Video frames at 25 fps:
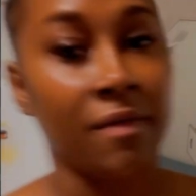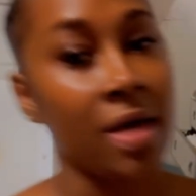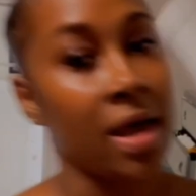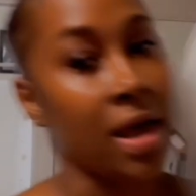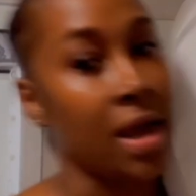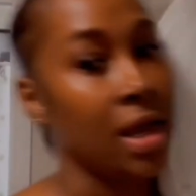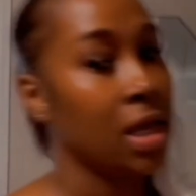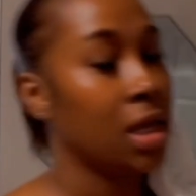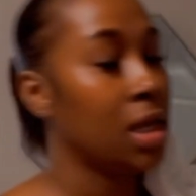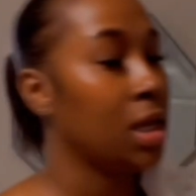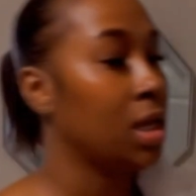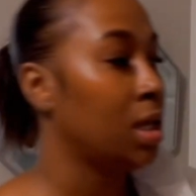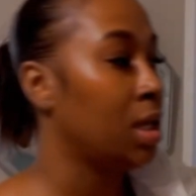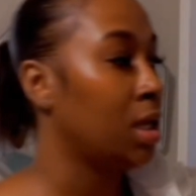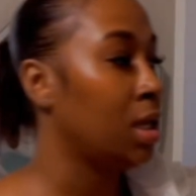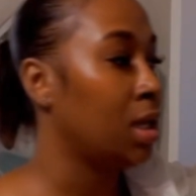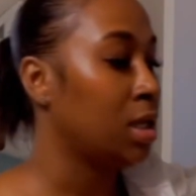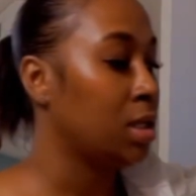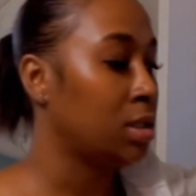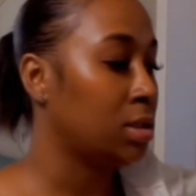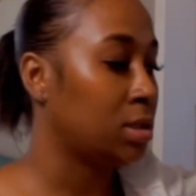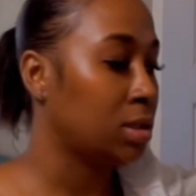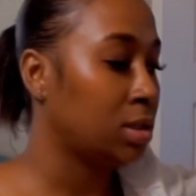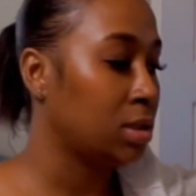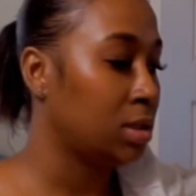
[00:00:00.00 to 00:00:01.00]
I could
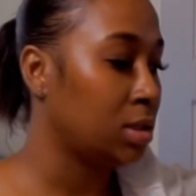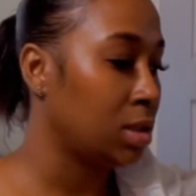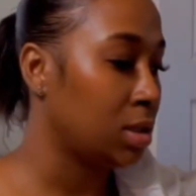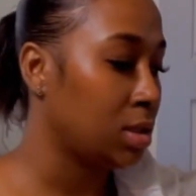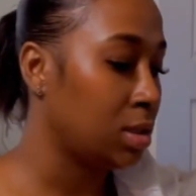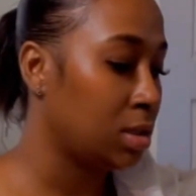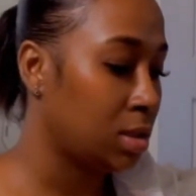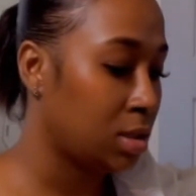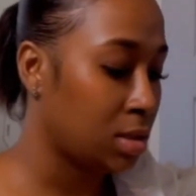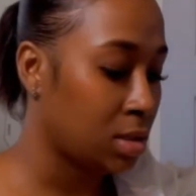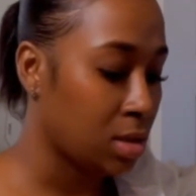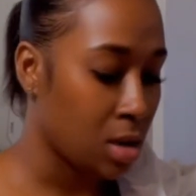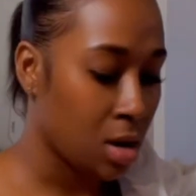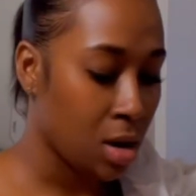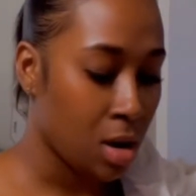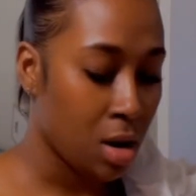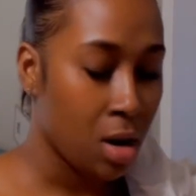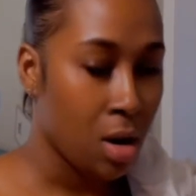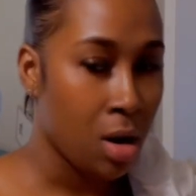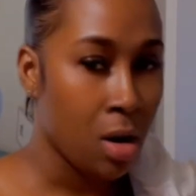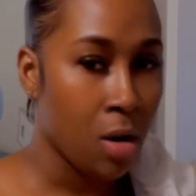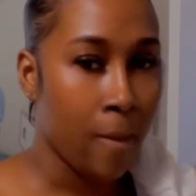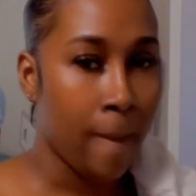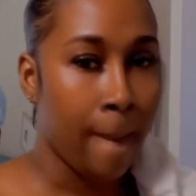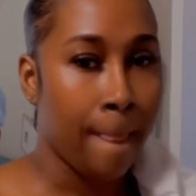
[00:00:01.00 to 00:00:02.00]
just
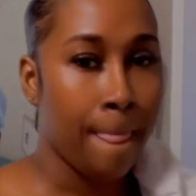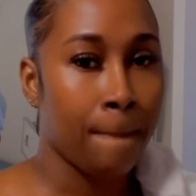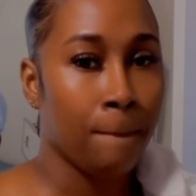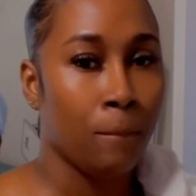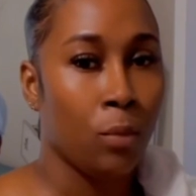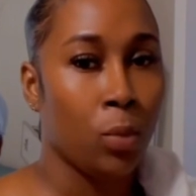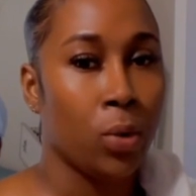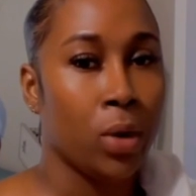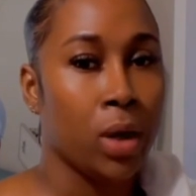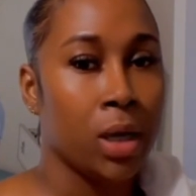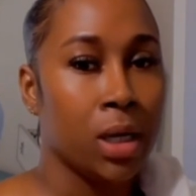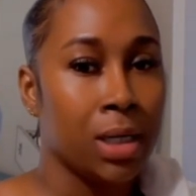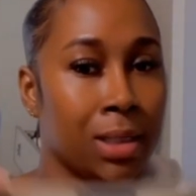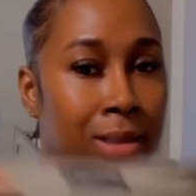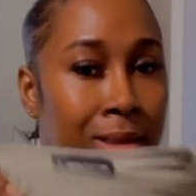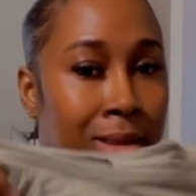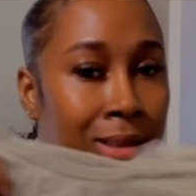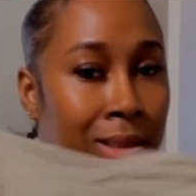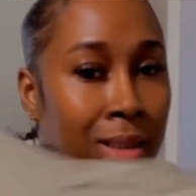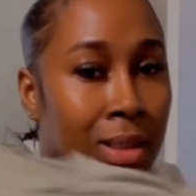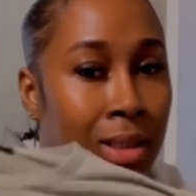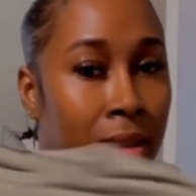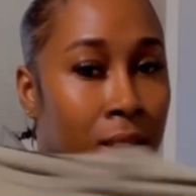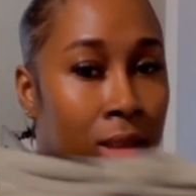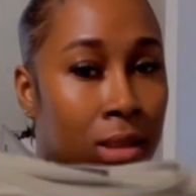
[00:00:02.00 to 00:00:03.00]
wear this
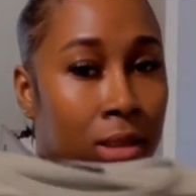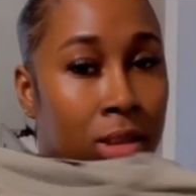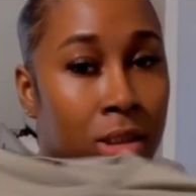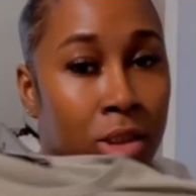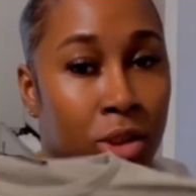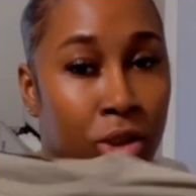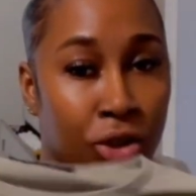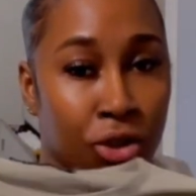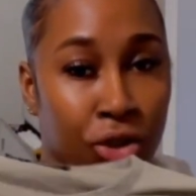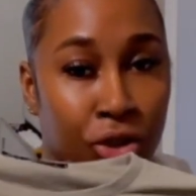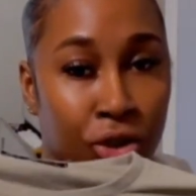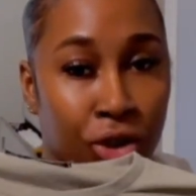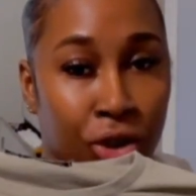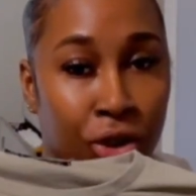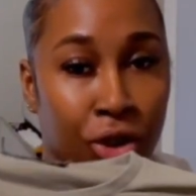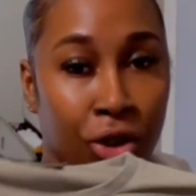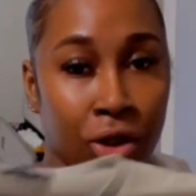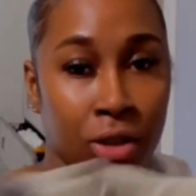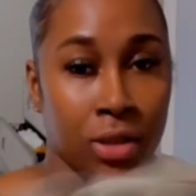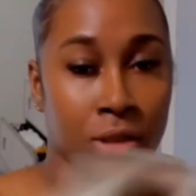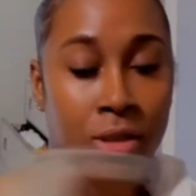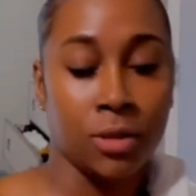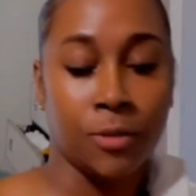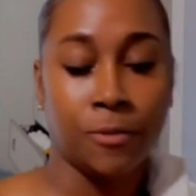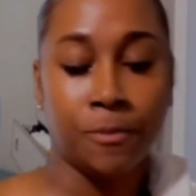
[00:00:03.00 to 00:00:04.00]
little t
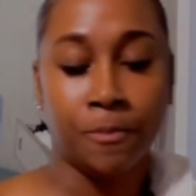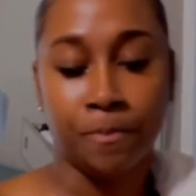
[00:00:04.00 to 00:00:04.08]
shirt.